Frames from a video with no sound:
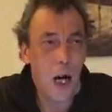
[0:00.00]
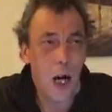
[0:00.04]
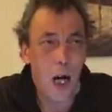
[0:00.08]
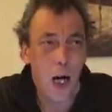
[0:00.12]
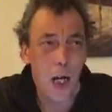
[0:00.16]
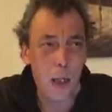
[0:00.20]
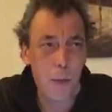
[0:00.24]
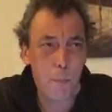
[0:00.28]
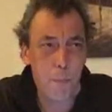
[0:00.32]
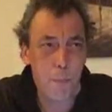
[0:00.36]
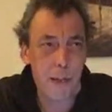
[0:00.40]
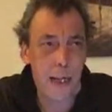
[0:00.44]

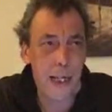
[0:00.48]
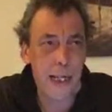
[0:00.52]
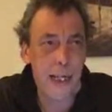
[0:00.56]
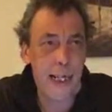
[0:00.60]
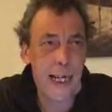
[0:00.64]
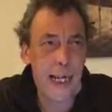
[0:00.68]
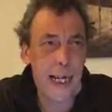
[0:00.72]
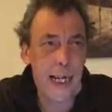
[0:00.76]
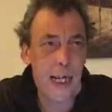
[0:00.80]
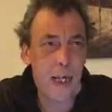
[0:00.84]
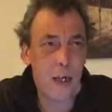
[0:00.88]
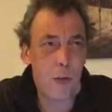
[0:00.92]
I'd been
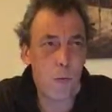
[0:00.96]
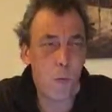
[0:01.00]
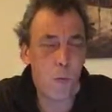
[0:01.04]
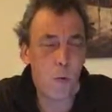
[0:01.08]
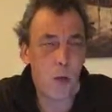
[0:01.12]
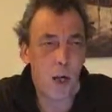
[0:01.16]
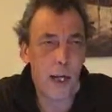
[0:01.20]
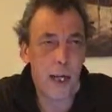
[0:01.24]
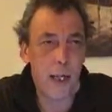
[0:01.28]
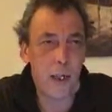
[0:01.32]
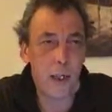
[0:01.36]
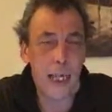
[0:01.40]
here a
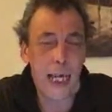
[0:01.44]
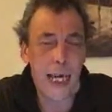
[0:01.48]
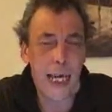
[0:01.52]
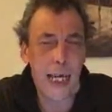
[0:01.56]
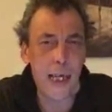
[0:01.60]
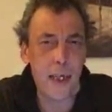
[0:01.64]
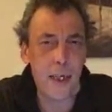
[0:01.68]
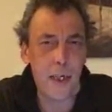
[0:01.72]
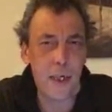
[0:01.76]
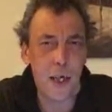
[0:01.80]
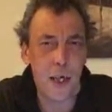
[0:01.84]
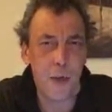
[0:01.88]
while.
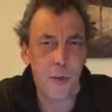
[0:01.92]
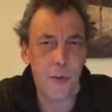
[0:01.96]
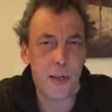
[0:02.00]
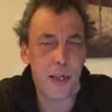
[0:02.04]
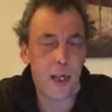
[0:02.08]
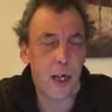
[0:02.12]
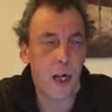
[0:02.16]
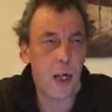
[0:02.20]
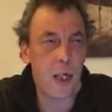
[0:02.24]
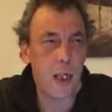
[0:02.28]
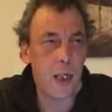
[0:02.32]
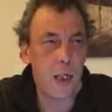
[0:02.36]
He knew
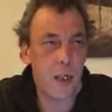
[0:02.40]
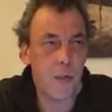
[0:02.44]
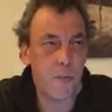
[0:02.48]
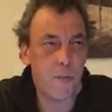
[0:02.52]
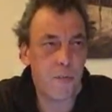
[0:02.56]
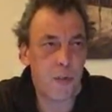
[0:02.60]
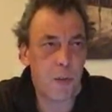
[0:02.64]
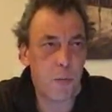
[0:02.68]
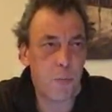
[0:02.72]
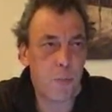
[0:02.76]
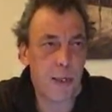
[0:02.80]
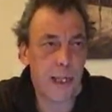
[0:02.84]
that I
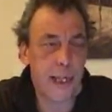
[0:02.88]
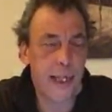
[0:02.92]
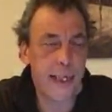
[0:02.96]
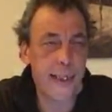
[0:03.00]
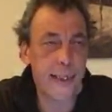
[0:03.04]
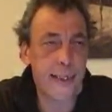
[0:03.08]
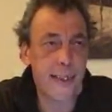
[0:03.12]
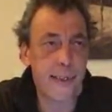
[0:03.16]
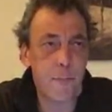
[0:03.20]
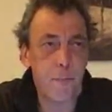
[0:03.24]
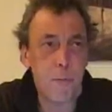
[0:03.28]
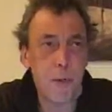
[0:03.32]
loved the
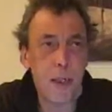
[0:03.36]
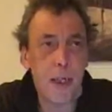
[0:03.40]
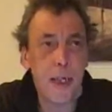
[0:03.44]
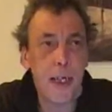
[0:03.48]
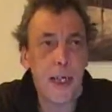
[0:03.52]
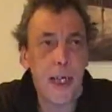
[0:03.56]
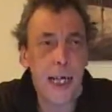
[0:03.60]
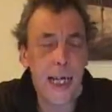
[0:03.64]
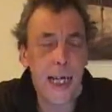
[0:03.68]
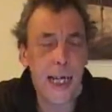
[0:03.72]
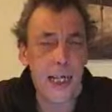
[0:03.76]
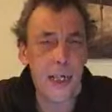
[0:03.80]
place.
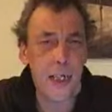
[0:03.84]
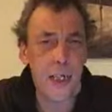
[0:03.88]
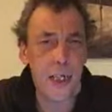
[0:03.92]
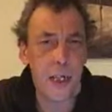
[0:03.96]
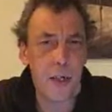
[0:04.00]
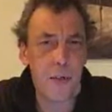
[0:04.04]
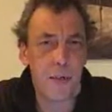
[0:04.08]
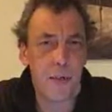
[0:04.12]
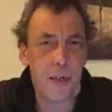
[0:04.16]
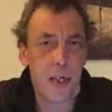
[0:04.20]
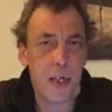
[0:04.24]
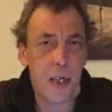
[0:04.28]
He
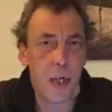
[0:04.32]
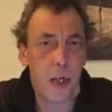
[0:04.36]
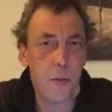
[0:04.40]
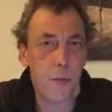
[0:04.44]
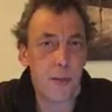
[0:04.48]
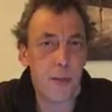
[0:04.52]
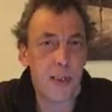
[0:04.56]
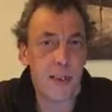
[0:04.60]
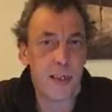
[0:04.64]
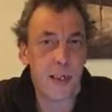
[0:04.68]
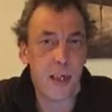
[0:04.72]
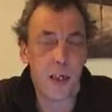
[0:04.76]
knew that I
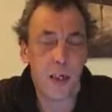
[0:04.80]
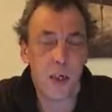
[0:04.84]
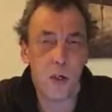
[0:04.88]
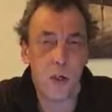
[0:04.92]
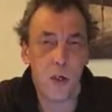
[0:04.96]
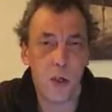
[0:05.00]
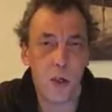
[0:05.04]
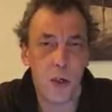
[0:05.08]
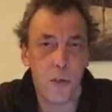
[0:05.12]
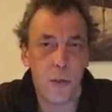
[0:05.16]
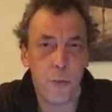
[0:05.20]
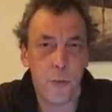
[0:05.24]
was a
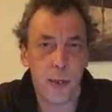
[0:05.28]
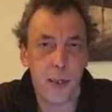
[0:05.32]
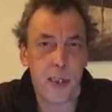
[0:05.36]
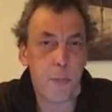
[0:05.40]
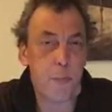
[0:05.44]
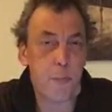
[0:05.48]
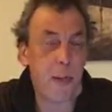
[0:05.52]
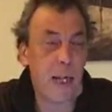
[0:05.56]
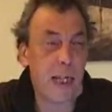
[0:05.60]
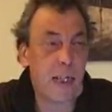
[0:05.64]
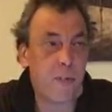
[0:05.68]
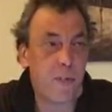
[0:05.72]
good and
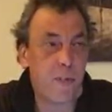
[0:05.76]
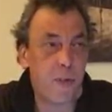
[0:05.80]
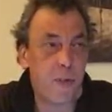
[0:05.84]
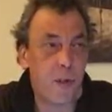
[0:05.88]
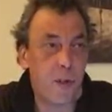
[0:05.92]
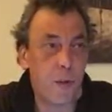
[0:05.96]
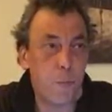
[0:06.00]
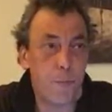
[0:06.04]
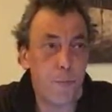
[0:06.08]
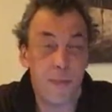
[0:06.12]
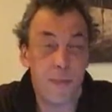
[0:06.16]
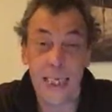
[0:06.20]

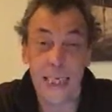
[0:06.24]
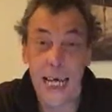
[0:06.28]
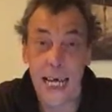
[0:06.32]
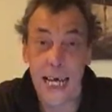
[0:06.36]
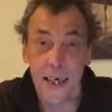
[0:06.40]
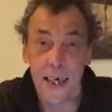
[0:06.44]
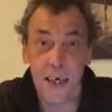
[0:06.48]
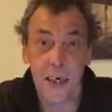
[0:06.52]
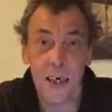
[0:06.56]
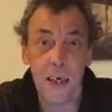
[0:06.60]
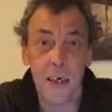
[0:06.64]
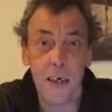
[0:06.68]
respectful
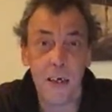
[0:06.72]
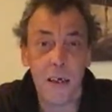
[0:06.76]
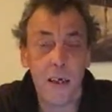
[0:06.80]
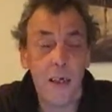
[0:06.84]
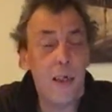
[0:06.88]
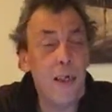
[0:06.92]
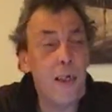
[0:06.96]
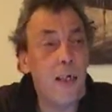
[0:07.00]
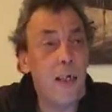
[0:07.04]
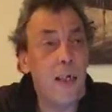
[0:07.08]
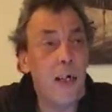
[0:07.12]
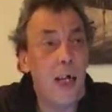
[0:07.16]
tenant,
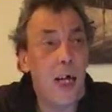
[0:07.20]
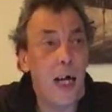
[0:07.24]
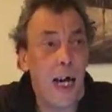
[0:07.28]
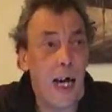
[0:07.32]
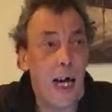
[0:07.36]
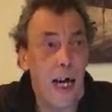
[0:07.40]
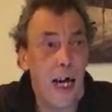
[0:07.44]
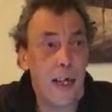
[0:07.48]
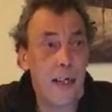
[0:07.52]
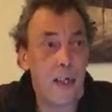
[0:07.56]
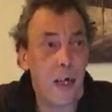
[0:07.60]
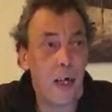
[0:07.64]

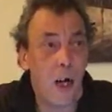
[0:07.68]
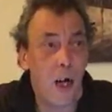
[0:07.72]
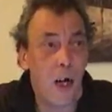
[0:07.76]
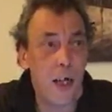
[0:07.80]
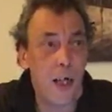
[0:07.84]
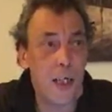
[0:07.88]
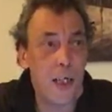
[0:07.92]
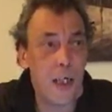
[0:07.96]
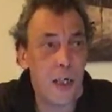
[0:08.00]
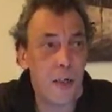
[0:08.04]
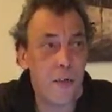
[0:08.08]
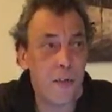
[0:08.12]
and
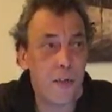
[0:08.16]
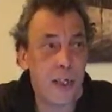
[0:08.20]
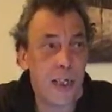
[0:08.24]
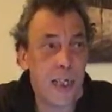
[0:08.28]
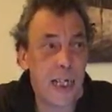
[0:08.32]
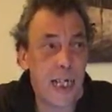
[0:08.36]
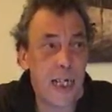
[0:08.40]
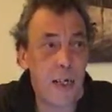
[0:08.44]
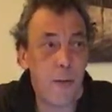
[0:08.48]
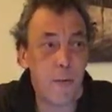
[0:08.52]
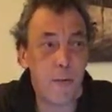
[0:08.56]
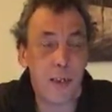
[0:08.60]
I knew
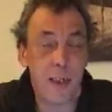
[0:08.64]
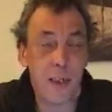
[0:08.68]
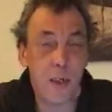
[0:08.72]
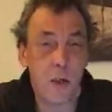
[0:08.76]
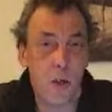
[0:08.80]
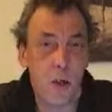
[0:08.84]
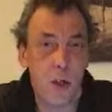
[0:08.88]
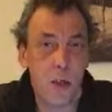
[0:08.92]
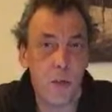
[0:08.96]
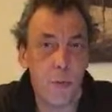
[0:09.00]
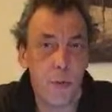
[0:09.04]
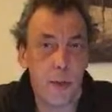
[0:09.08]
that he was a
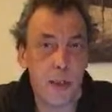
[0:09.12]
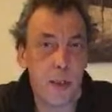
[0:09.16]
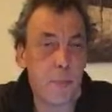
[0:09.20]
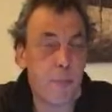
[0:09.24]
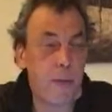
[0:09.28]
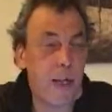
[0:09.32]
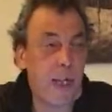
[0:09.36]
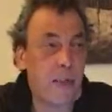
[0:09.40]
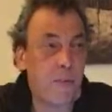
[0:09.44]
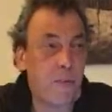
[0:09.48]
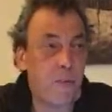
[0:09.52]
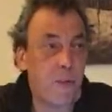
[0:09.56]
good and
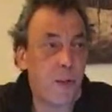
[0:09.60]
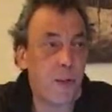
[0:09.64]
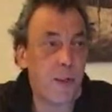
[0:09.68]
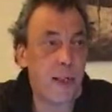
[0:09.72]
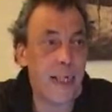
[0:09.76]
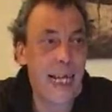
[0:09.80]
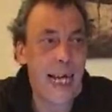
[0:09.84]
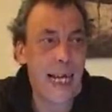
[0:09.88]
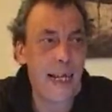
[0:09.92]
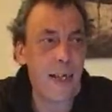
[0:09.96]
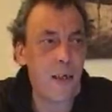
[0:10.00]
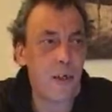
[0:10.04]
respectful
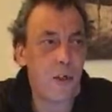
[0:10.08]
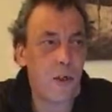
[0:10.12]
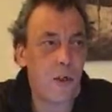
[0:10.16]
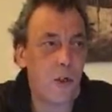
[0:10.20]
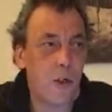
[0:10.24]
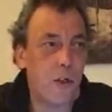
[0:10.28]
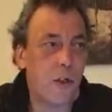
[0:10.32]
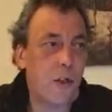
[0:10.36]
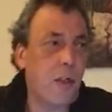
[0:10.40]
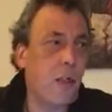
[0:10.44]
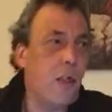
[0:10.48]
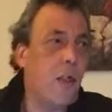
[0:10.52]

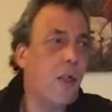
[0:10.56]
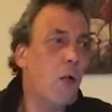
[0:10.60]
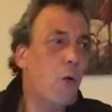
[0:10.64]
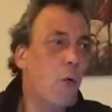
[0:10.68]
landlord.